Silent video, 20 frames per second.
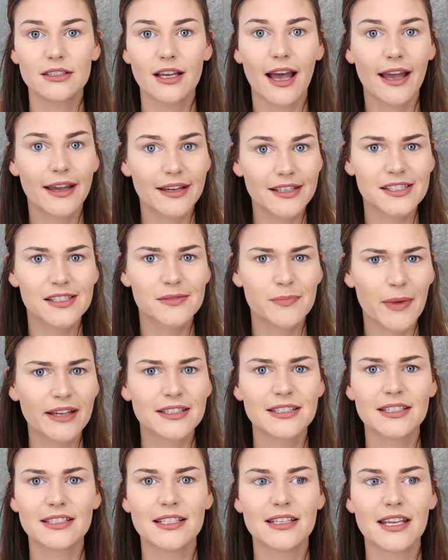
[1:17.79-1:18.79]
I
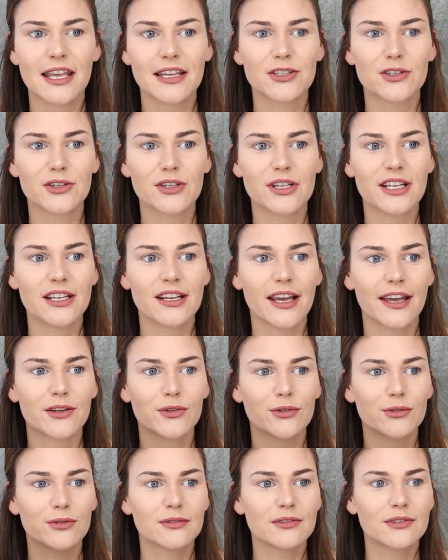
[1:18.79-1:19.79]
expect it to get dirty. I
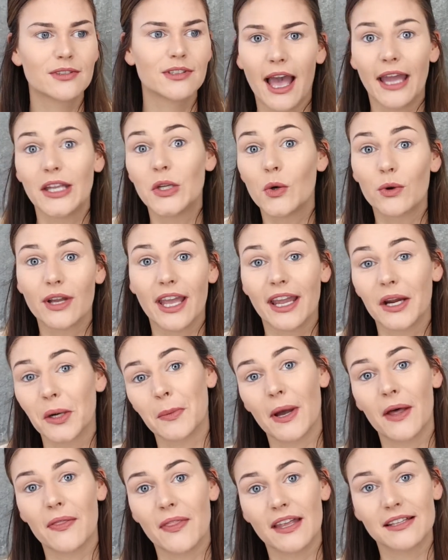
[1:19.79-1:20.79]
don't care
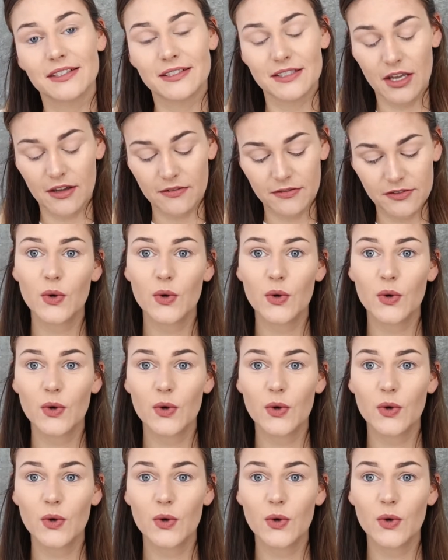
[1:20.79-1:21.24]
about that stuff.